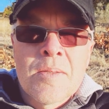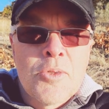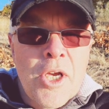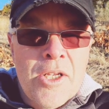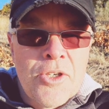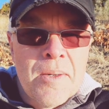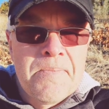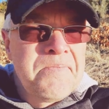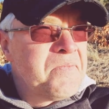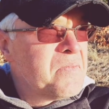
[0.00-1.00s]
change up.
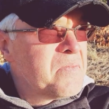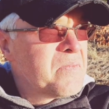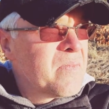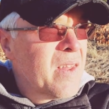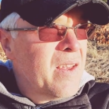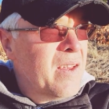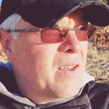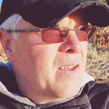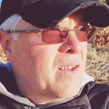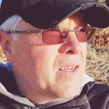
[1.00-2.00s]

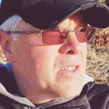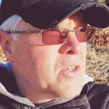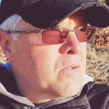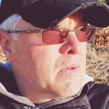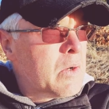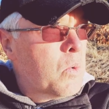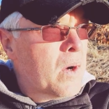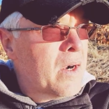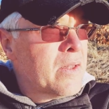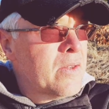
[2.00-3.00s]
It's going to
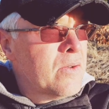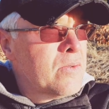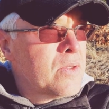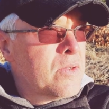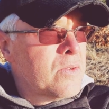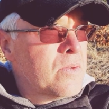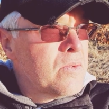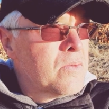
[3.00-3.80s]
require you to